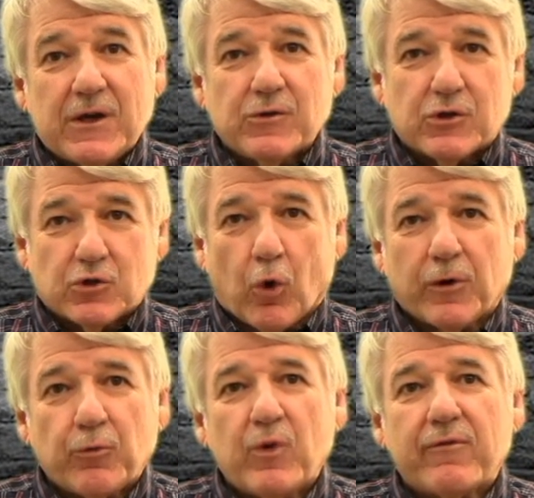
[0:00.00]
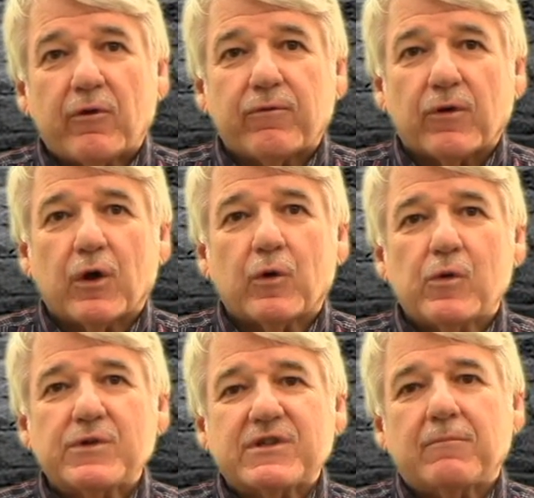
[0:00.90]
The Jordan River
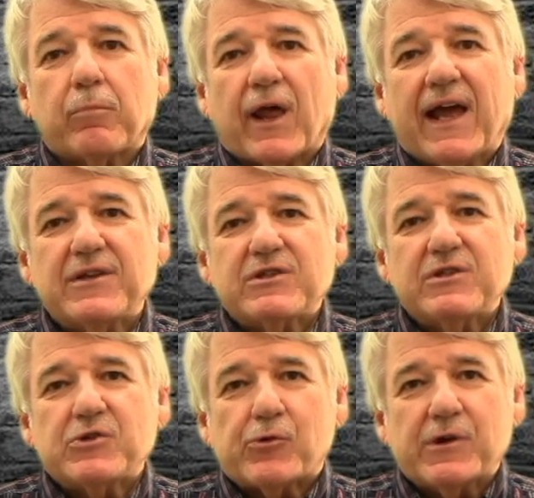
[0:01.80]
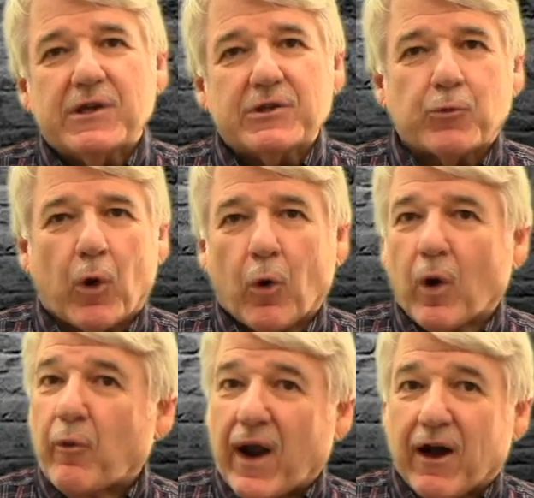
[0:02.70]
flows and plants and trees grow
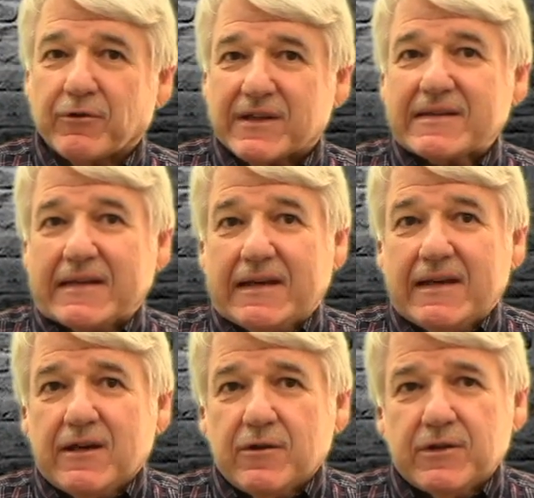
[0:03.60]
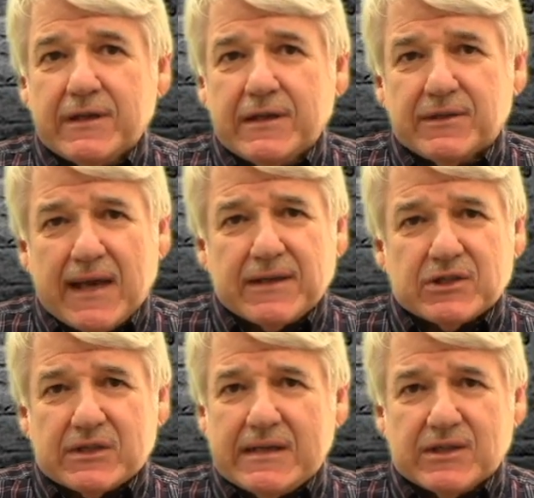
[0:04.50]
around it. The Dead
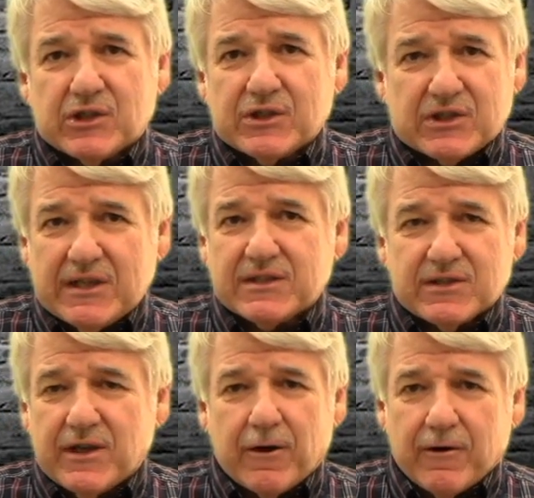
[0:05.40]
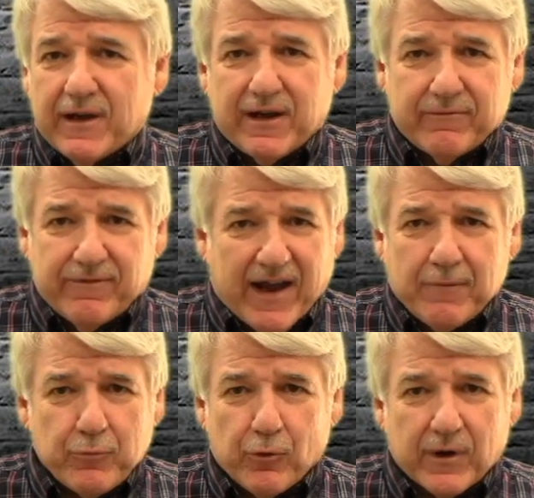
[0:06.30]
Sea just sits there and
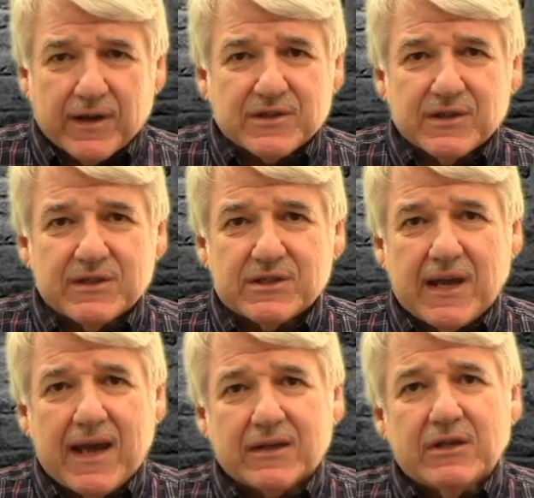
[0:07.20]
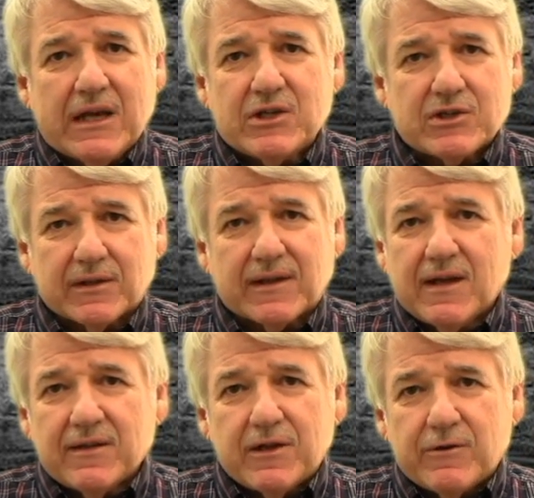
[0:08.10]
evaporates in stagnation.
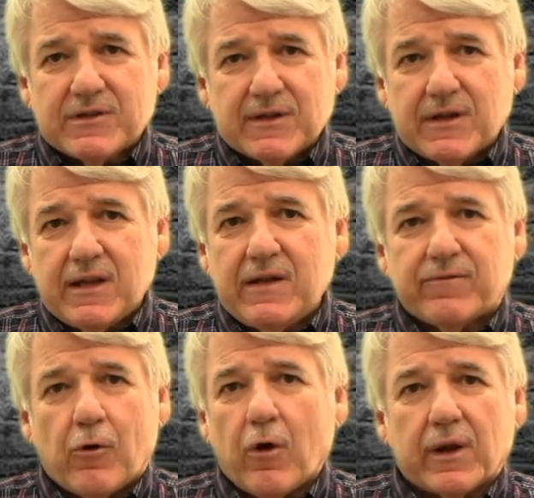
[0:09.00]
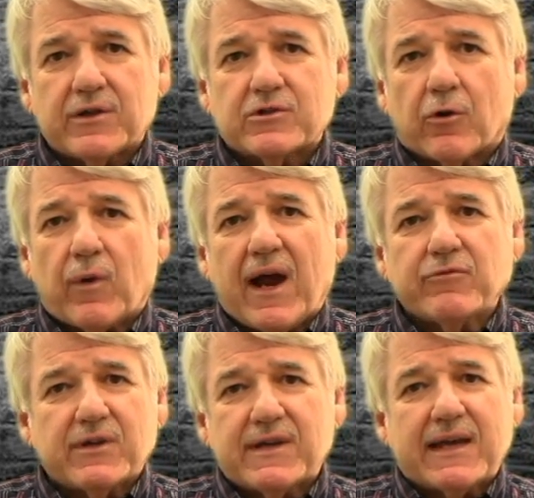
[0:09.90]
There isn't any foliage around
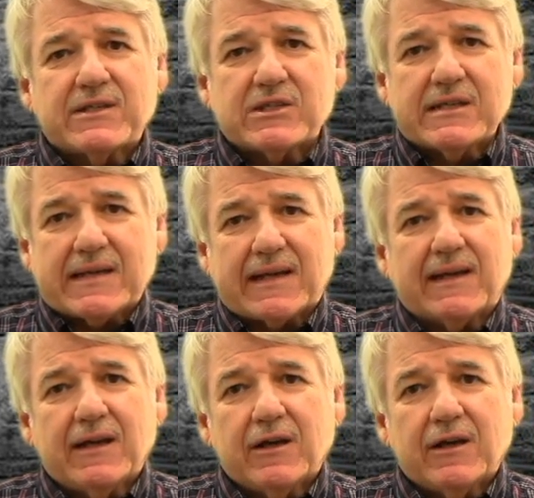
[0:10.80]
the Dead Sea.